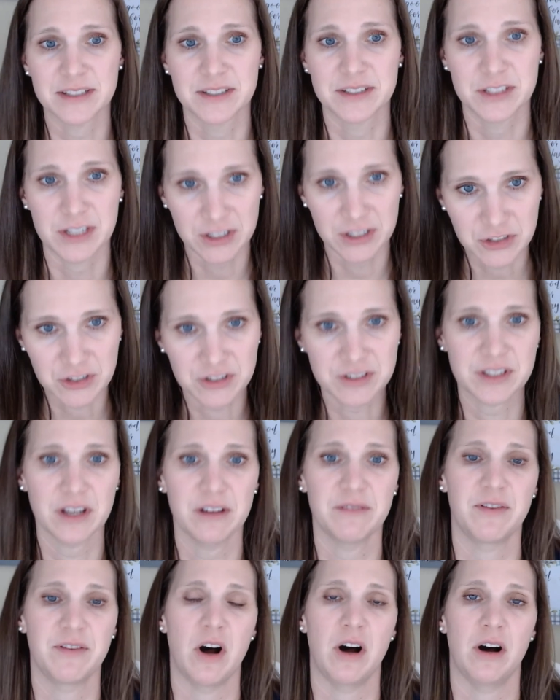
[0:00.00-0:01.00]
dust
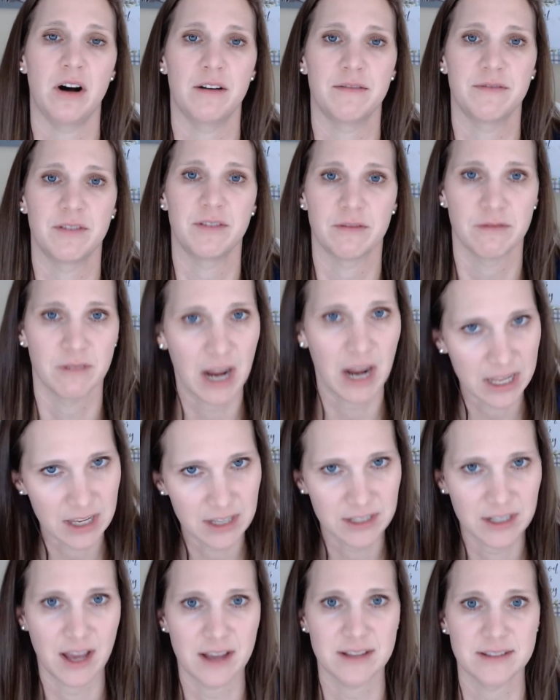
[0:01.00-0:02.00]
yourself off,
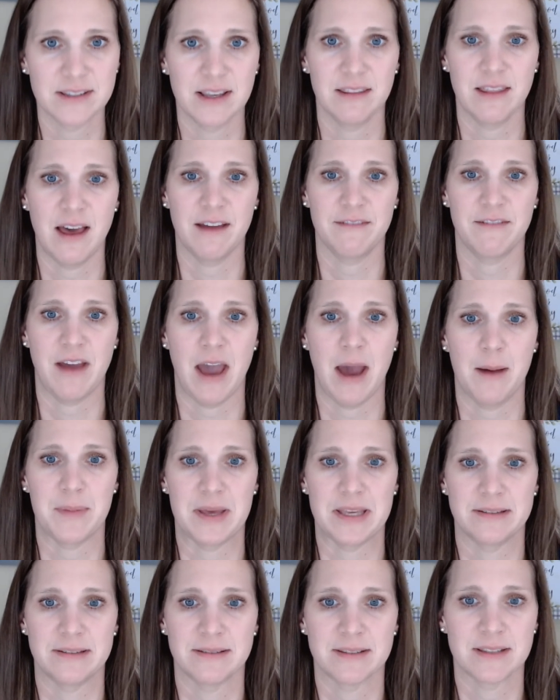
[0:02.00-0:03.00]
recognize that life
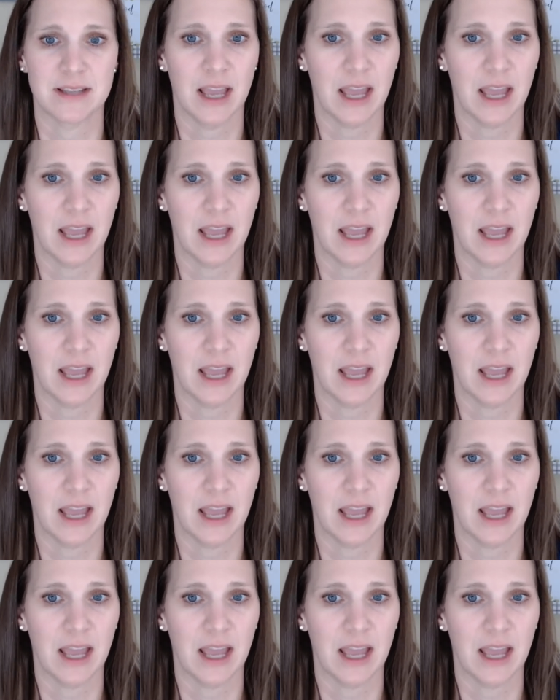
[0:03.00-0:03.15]
happens,